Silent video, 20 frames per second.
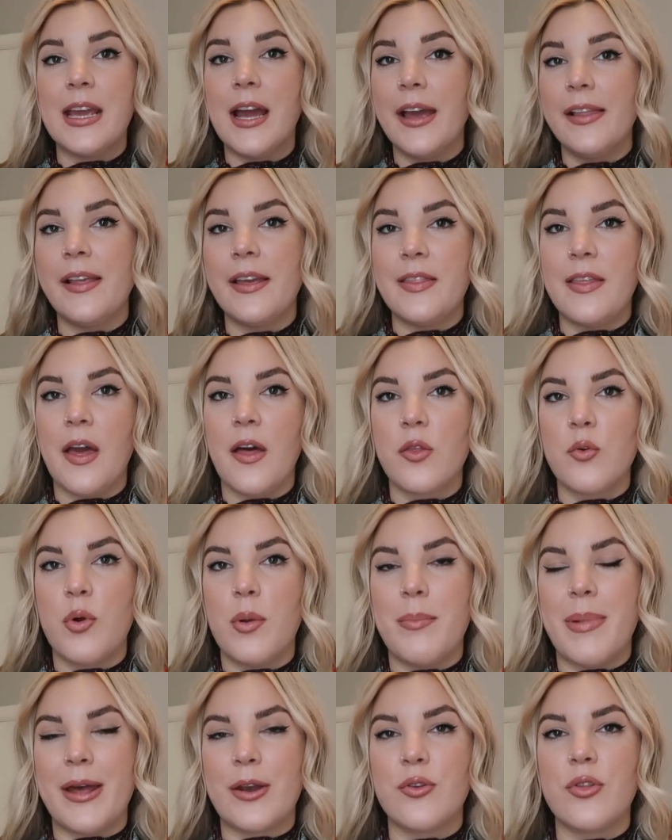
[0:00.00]
think I like the other
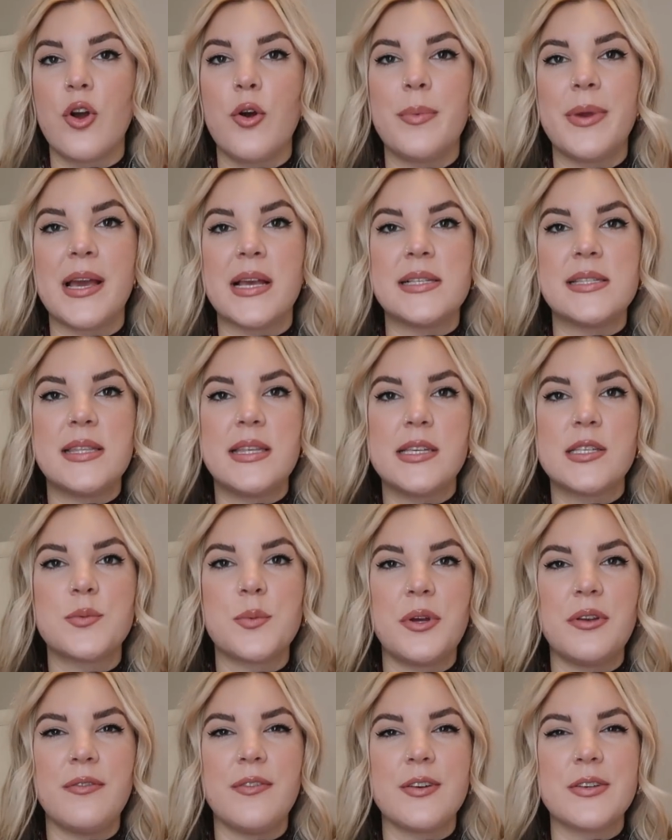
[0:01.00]
one better though, because this
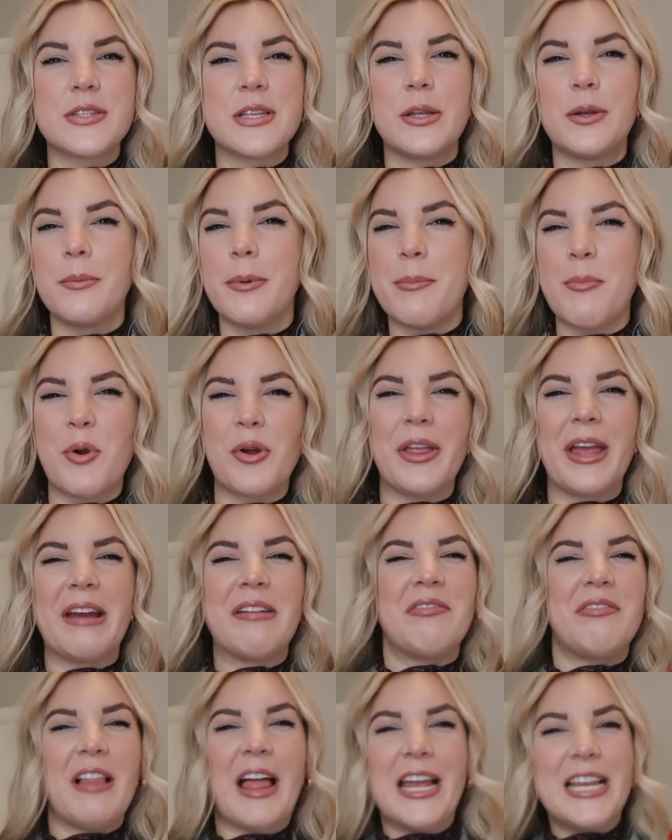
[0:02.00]
one feels a little bit more
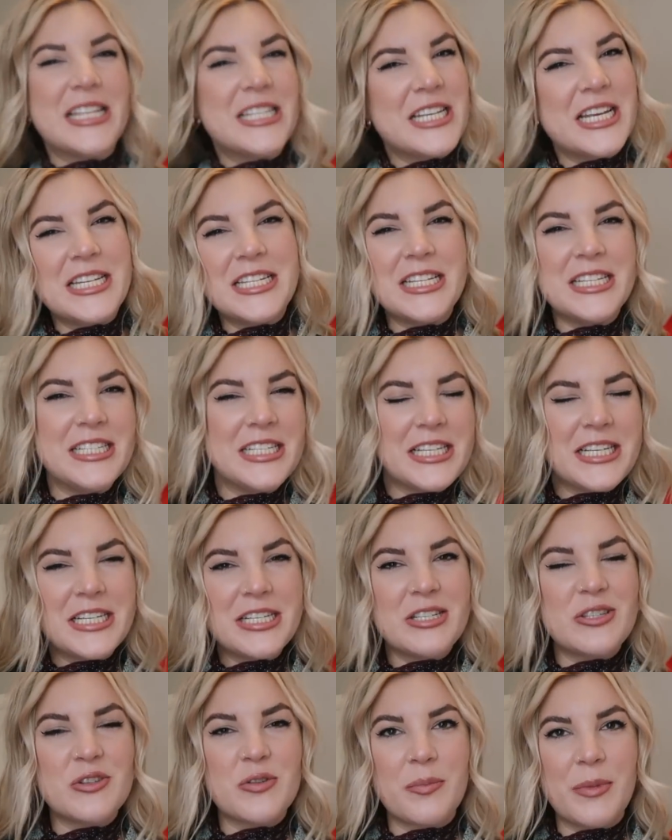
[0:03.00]
like flight
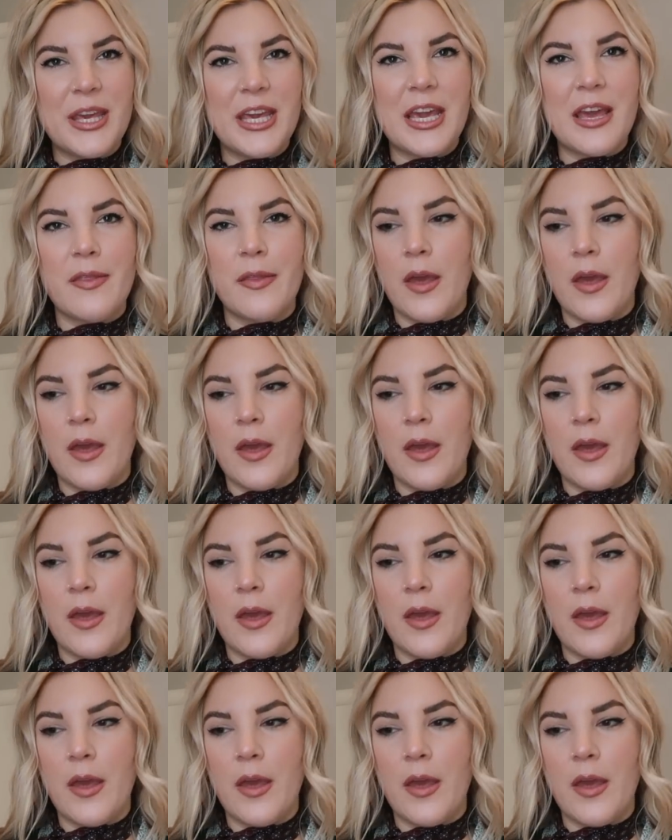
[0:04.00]
attendant-y to me,